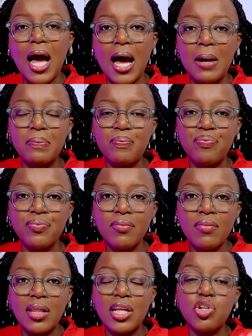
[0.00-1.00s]
Um,
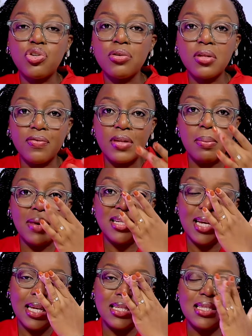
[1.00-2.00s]
the truth of the
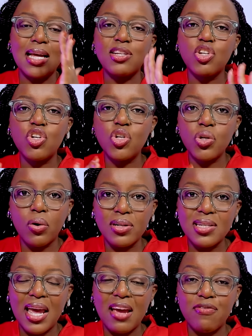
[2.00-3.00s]
matter is that
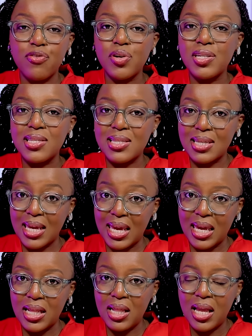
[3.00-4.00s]
not every
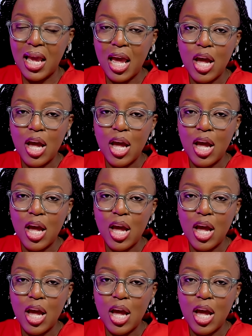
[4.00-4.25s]
skill,